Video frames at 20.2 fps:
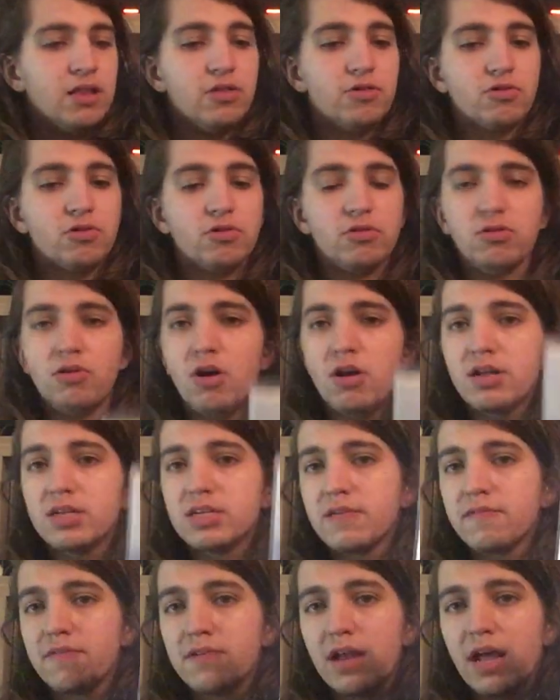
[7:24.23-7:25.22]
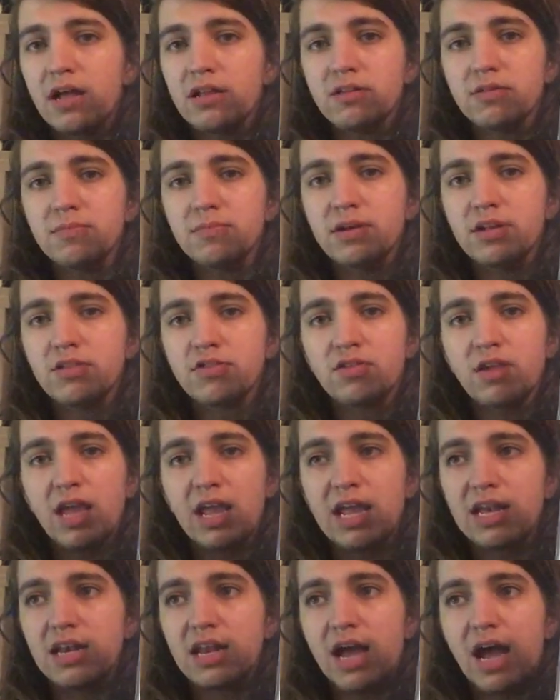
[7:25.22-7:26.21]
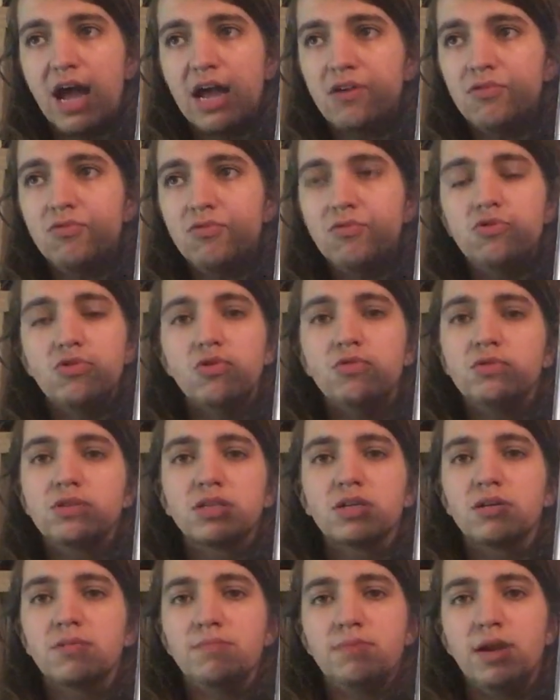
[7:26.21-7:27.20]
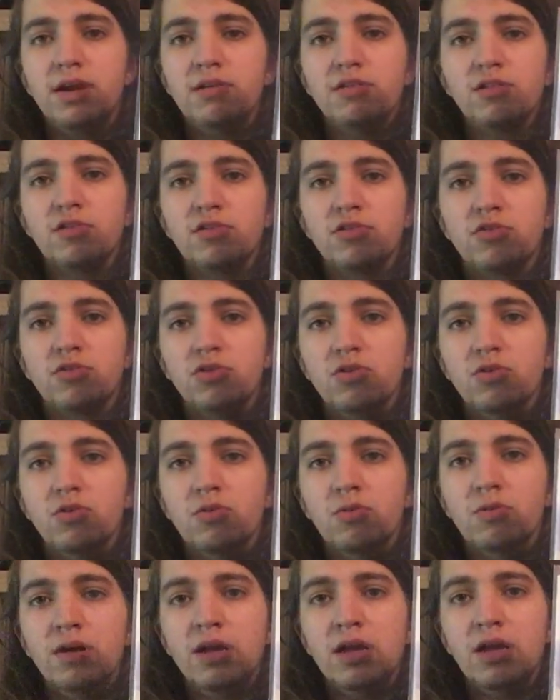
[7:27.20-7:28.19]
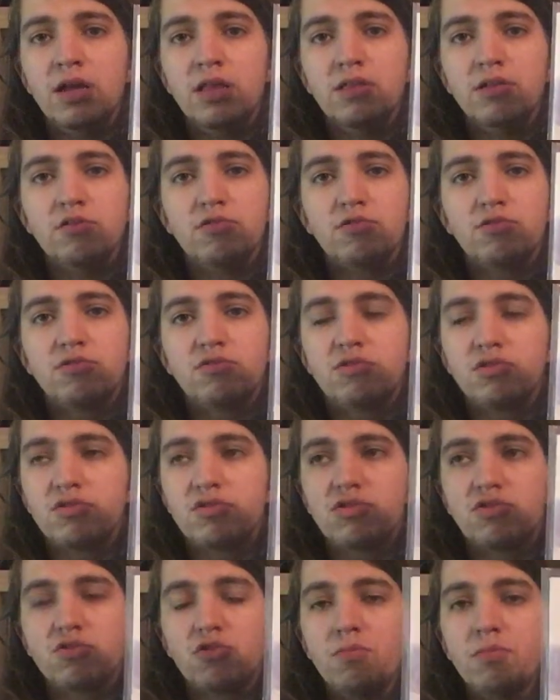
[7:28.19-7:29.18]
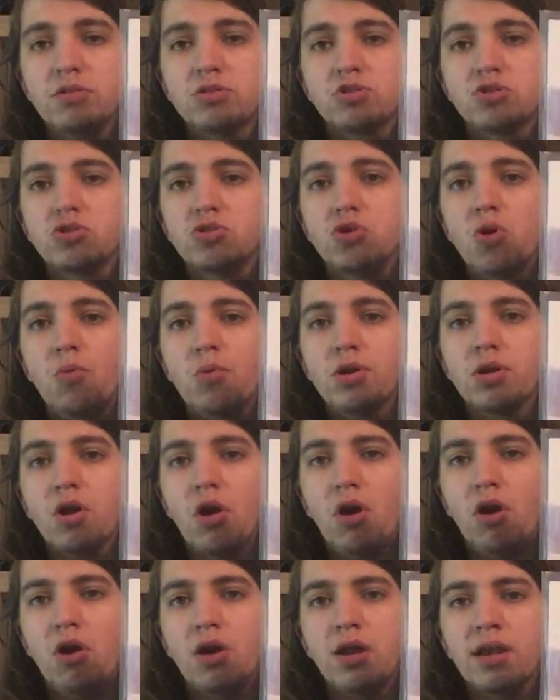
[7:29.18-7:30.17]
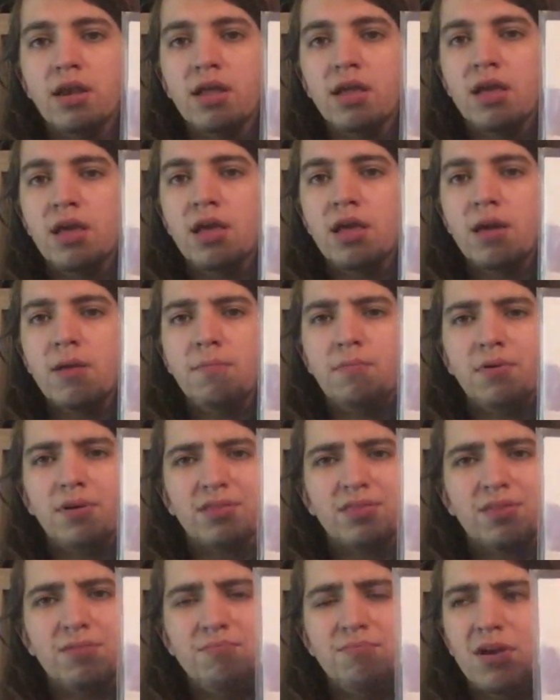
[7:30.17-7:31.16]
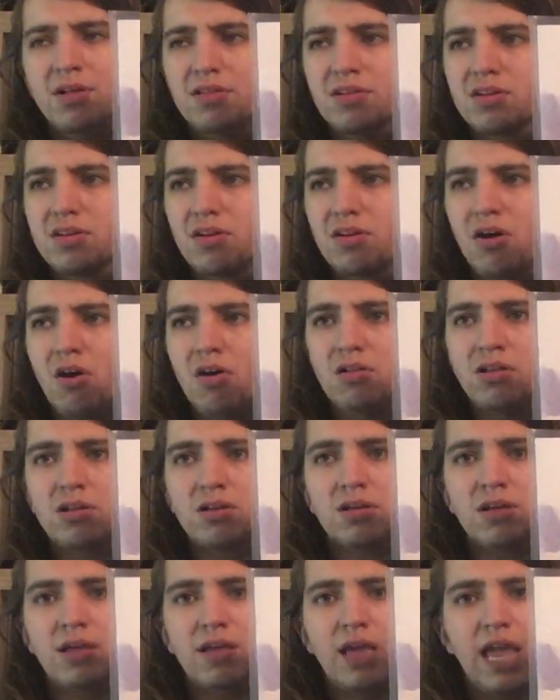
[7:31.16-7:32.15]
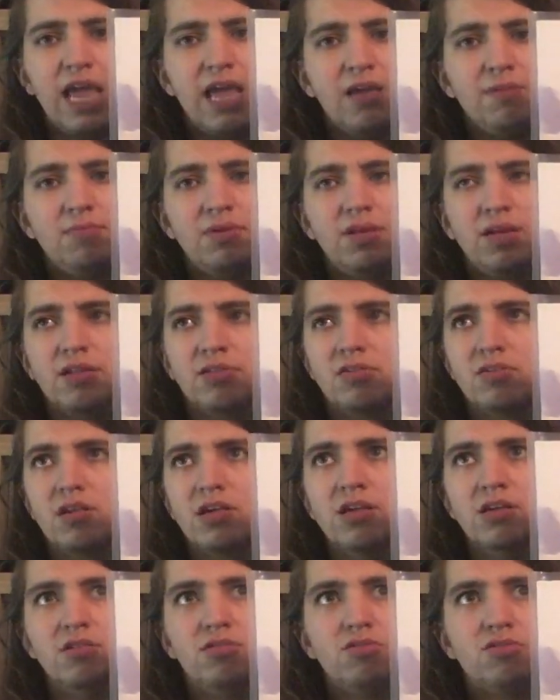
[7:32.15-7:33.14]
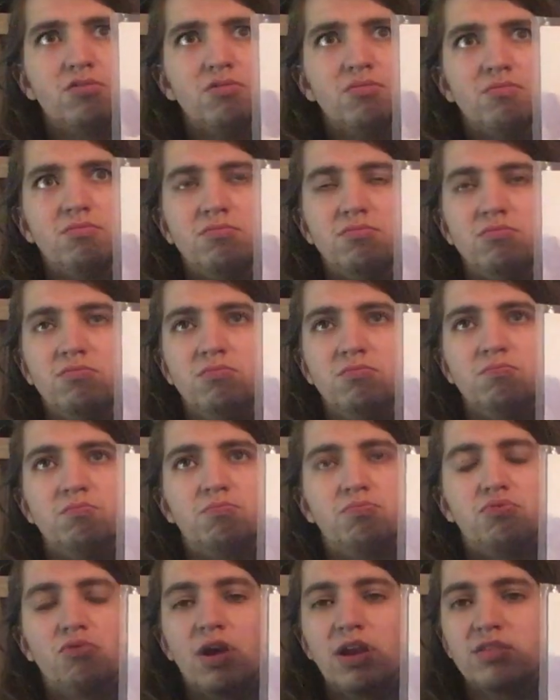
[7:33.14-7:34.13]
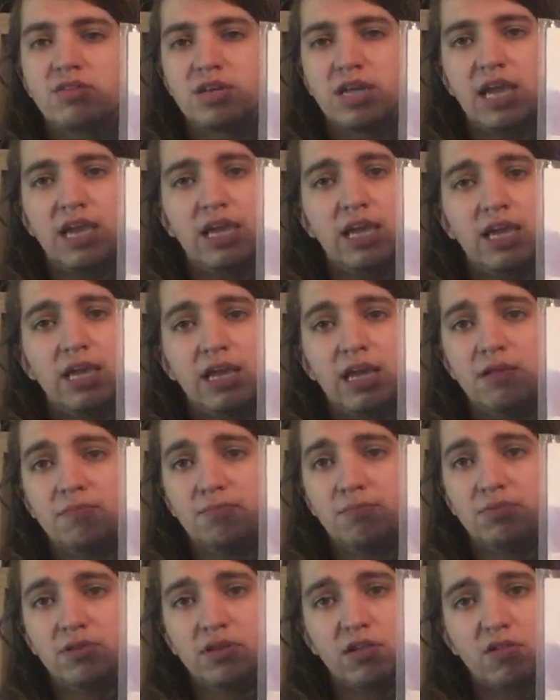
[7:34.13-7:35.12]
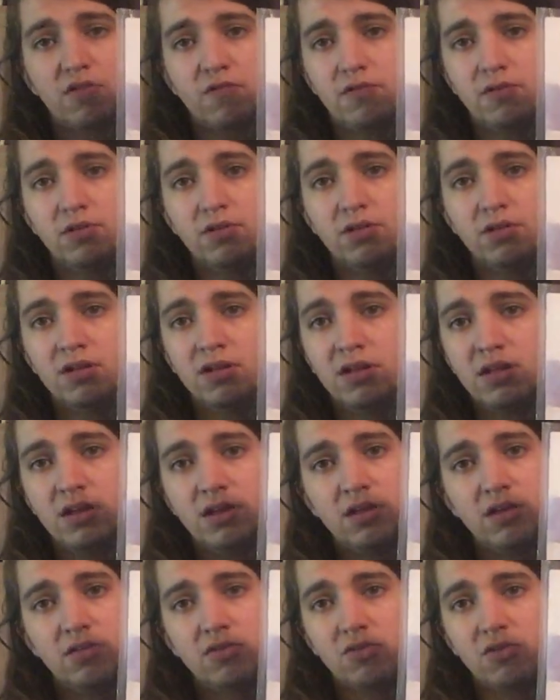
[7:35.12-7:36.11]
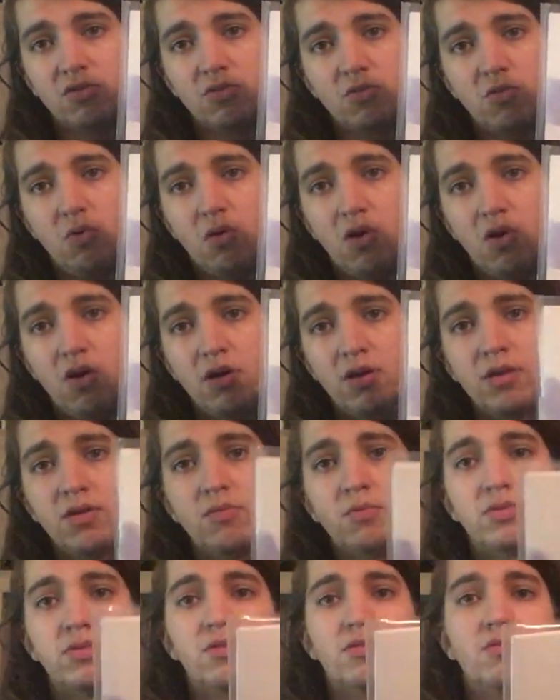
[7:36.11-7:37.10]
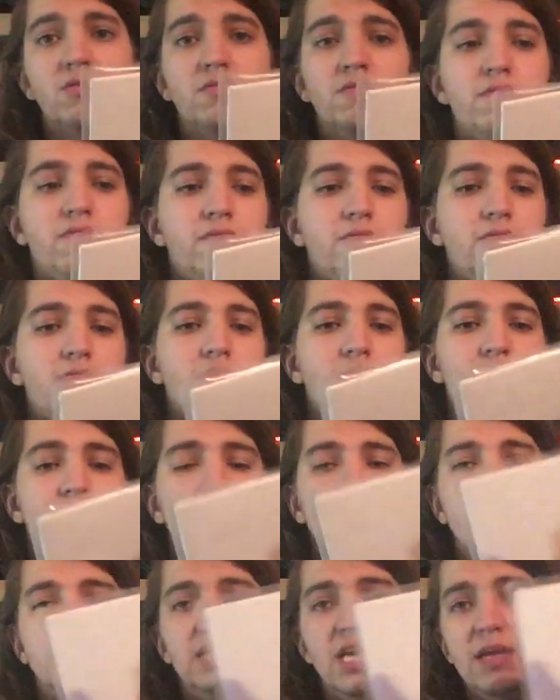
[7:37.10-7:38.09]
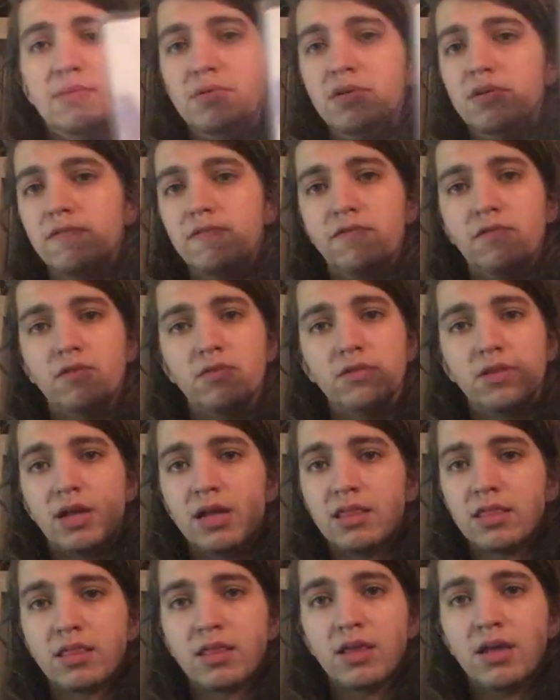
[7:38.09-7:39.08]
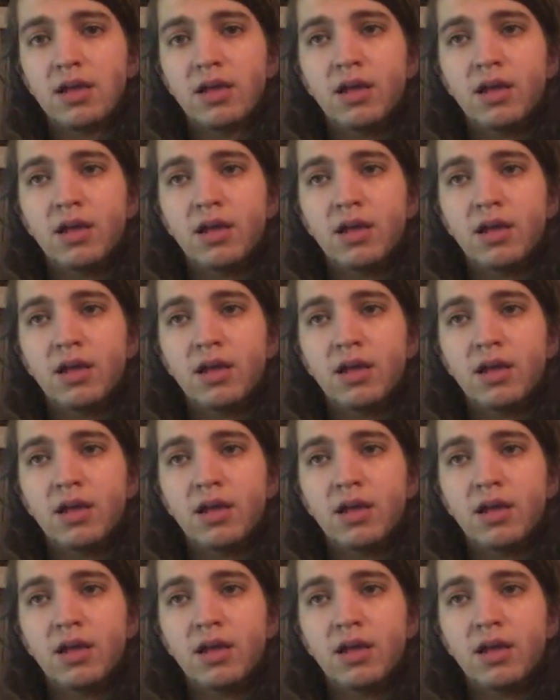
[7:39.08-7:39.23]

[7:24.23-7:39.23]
There's a lot of different elements, and I don't know what to compare this to. There's just so much going on, but the melancholic ambience is breathtaking and blissful. So Kauan with their uh, debut full length,